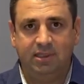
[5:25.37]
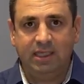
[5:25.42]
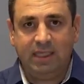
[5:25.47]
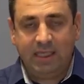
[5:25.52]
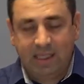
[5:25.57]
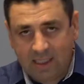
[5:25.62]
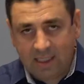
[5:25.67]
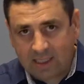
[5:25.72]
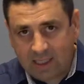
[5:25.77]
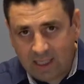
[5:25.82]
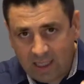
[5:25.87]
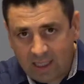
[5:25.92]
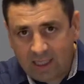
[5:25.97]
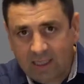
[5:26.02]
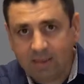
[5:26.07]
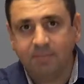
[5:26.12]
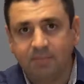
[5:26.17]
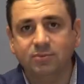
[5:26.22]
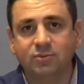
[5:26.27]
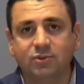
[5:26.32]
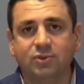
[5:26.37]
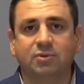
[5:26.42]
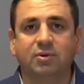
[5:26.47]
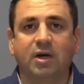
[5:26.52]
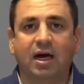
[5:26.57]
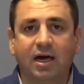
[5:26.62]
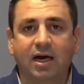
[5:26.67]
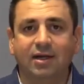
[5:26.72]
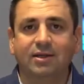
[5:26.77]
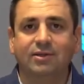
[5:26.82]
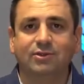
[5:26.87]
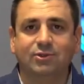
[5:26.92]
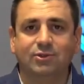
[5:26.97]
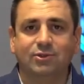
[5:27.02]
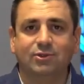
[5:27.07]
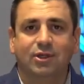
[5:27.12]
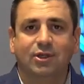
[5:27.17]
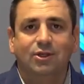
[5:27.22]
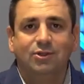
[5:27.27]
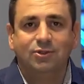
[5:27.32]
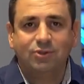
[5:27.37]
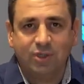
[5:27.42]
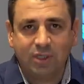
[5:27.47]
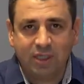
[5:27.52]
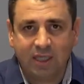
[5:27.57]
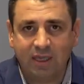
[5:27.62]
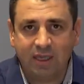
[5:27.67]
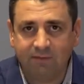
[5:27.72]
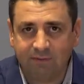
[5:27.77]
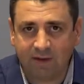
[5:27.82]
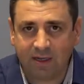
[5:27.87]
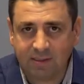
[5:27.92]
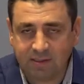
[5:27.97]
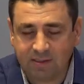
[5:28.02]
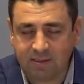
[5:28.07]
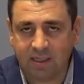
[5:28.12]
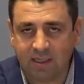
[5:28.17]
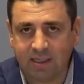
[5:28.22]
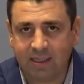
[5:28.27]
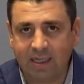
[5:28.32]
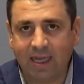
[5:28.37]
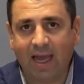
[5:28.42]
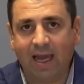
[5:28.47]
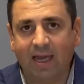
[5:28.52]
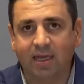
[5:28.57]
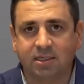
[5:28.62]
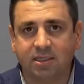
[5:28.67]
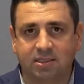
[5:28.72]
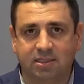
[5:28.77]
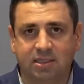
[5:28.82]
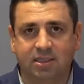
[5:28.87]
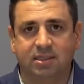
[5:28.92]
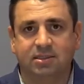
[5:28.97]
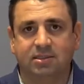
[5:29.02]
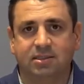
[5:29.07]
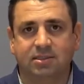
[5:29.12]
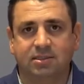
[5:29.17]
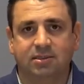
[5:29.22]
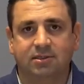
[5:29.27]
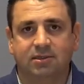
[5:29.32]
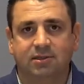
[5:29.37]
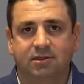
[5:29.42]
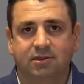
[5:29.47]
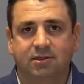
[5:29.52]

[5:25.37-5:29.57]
He came to us to give us that access.